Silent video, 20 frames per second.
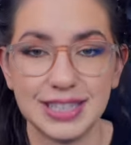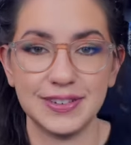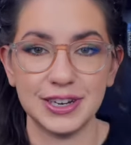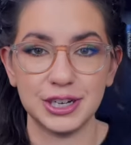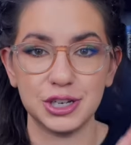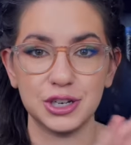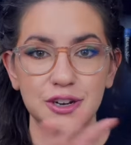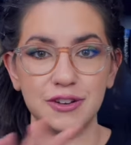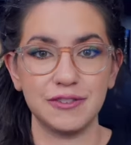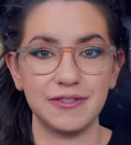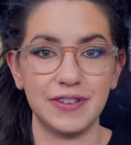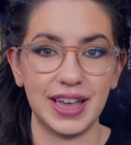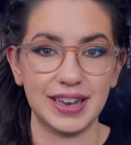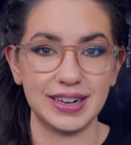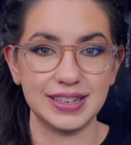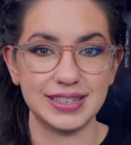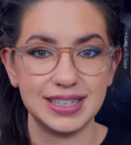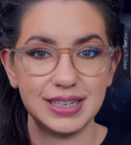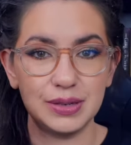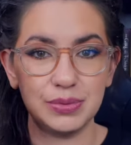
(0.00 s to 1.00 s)
fiction and
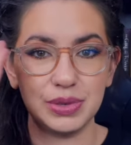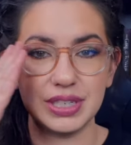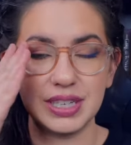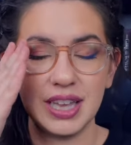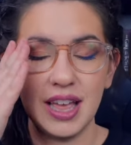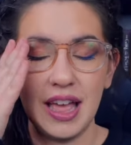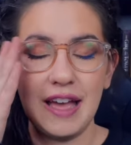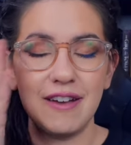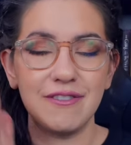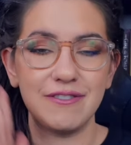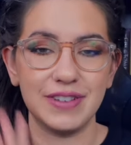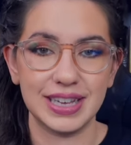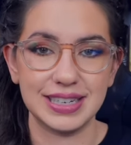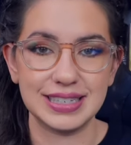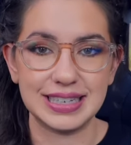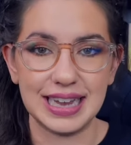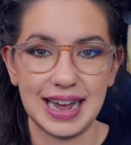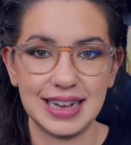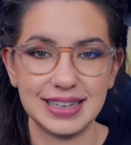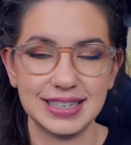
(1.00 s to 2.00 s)
fantasy, was
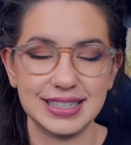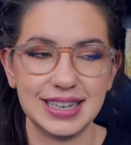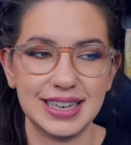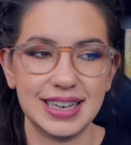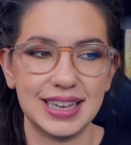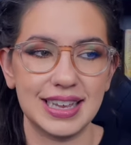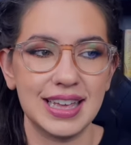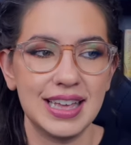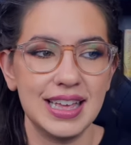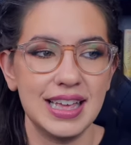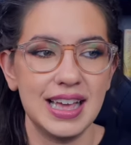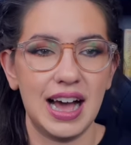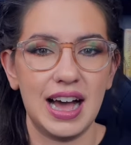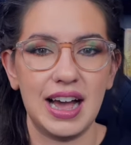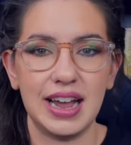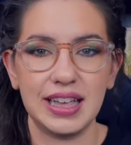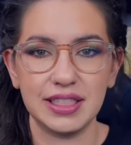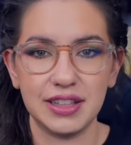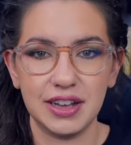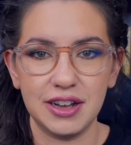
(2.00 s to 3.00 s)
fantastic.
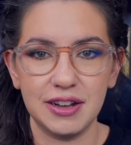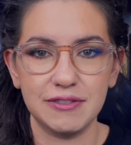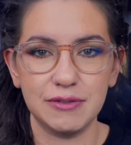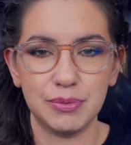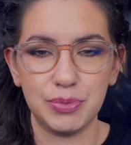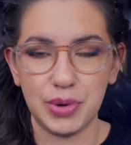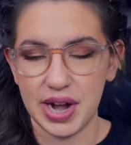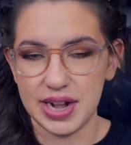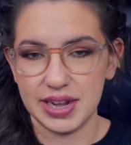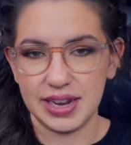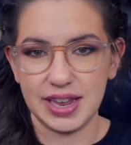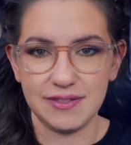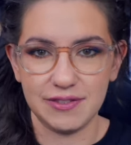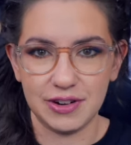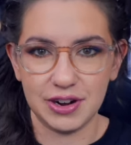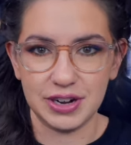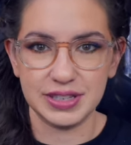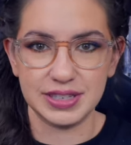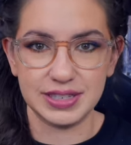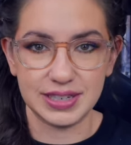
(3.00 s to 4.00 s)
I love Brian K.
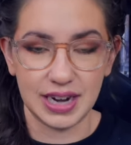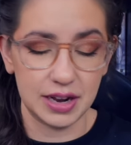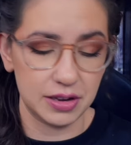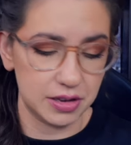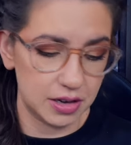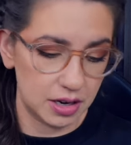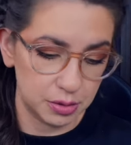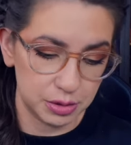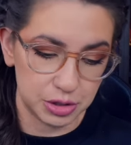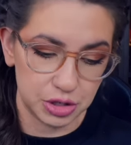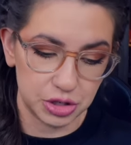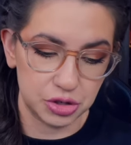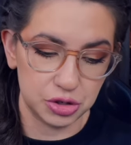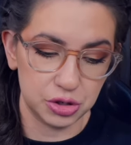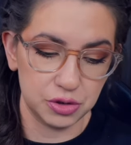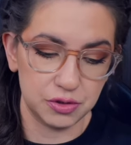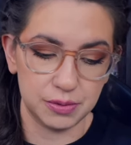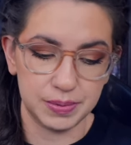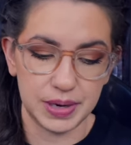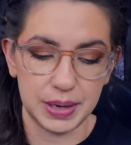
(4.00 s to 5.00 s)
Vaughan's dialogue, which is
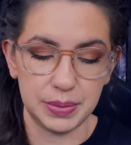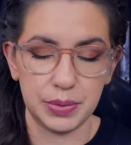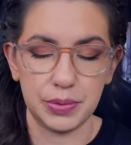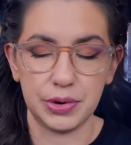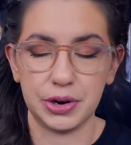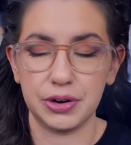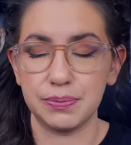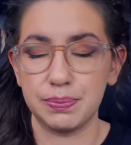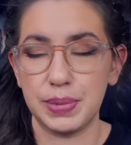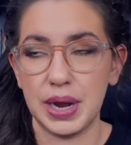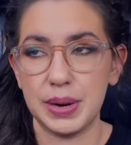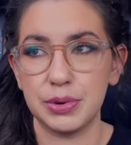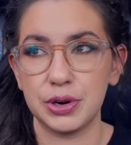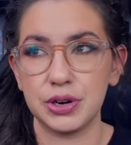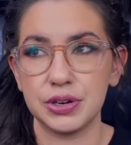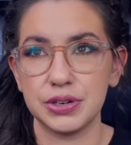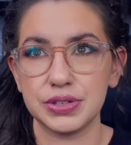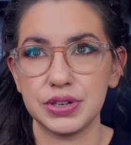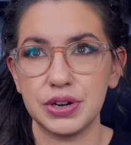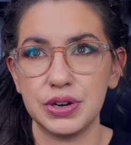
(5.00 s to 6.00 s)
true for Paper
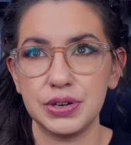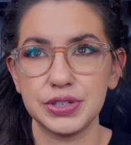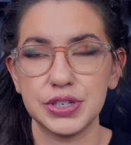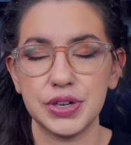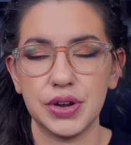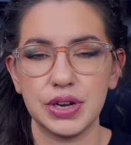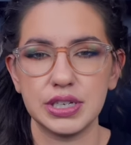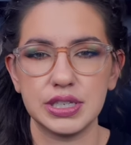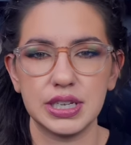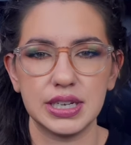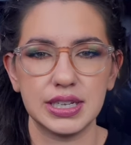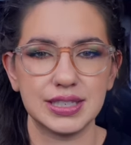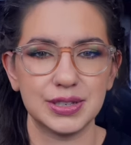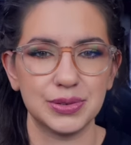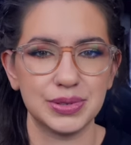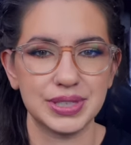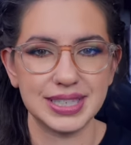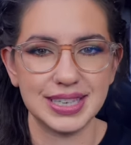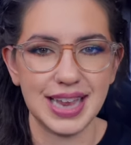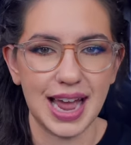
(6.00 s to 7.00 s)
Girls also. I just think it's so
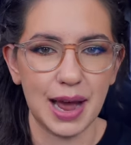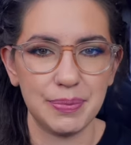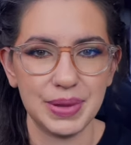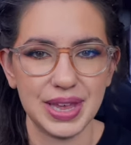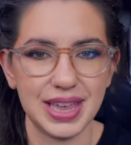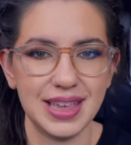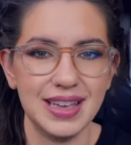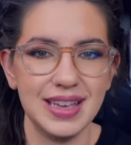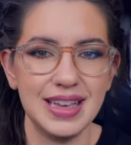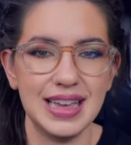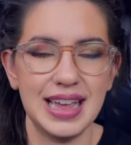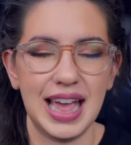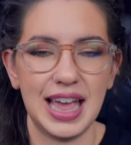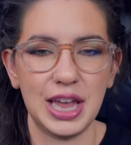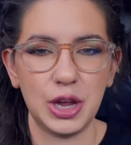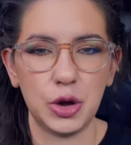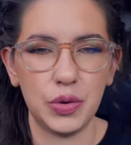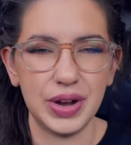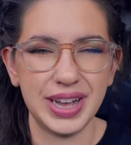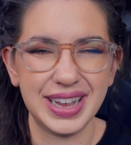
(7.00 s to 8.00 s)
snappy
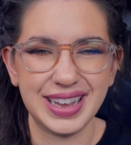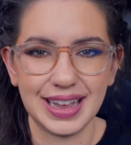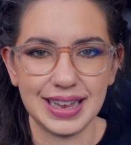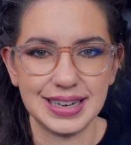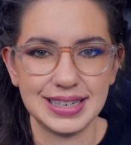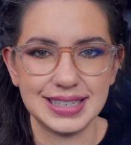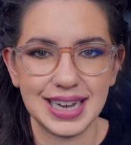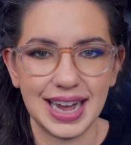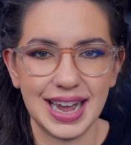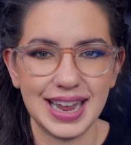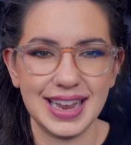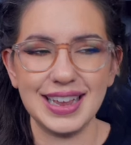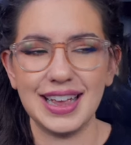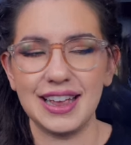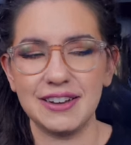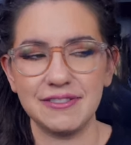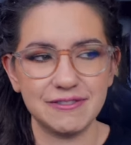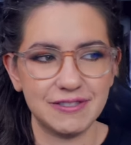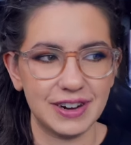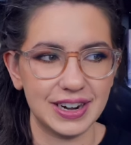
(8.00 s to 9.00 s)
and quick and tight
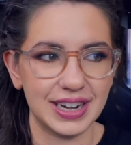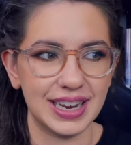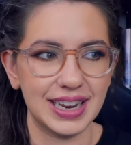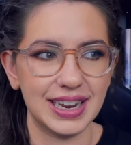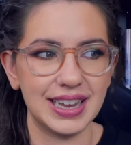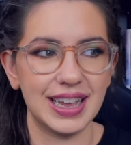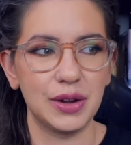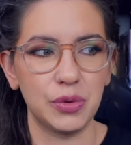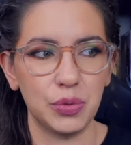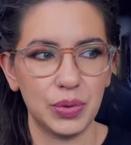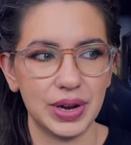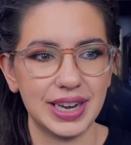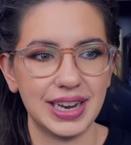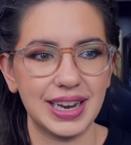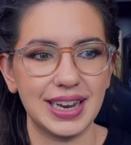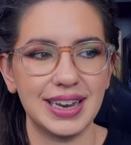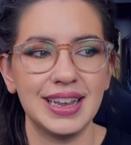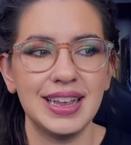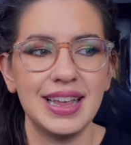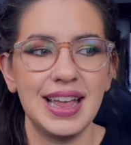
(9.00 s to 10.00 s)
and funny and
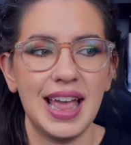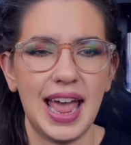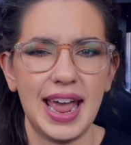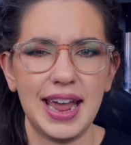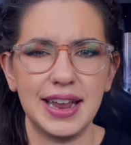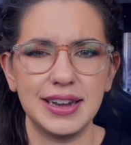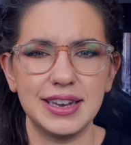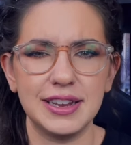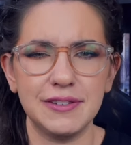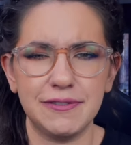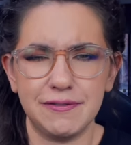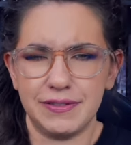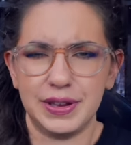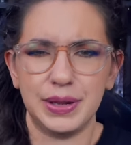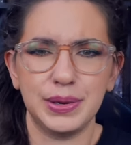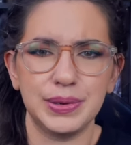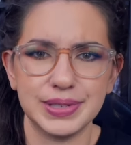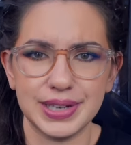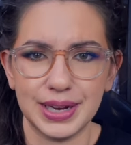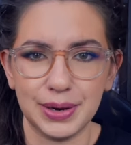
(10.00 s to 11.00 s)
witty, and it
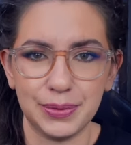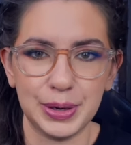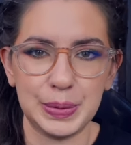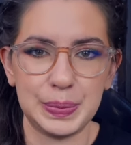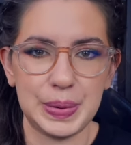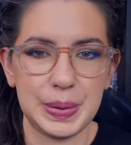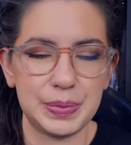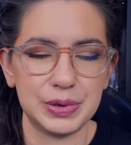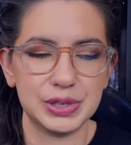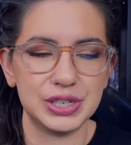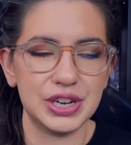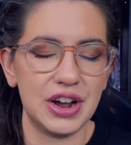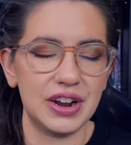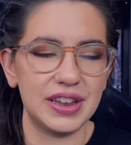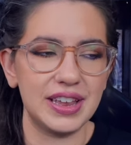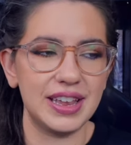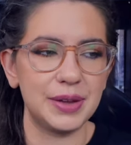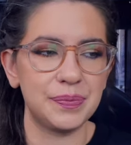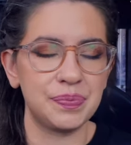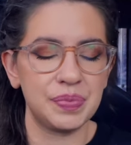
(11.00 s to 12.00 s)
feels like real people
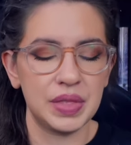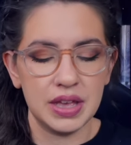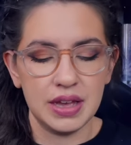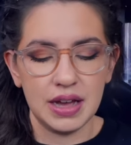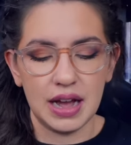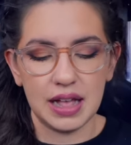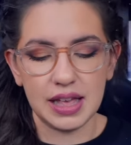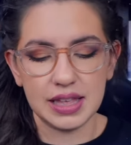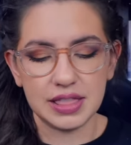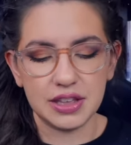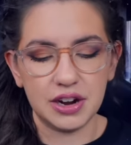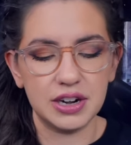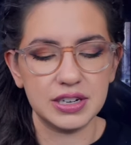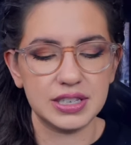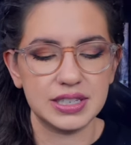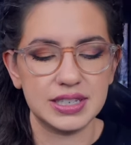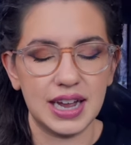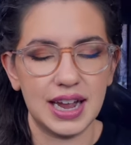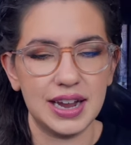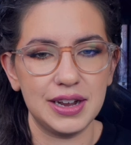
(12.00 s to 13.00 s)
talking. I like the art
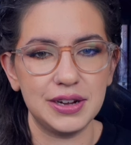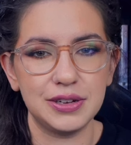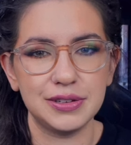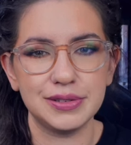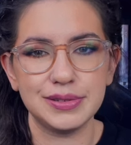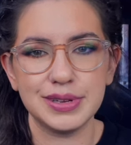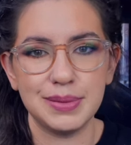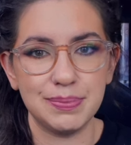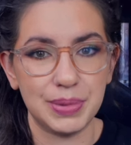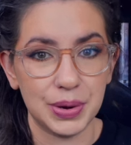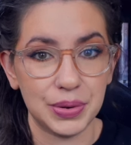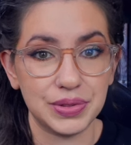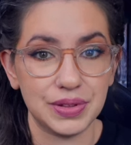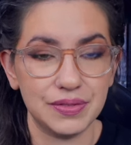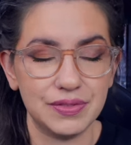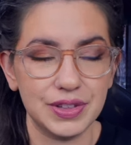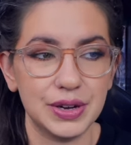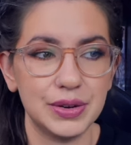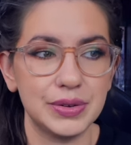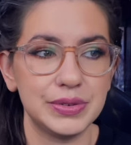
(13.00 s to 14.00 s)
style in both
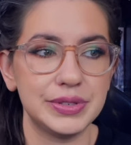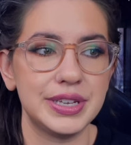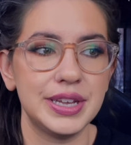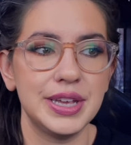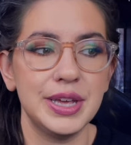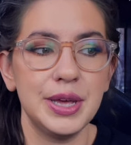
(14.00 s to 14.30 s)
of those,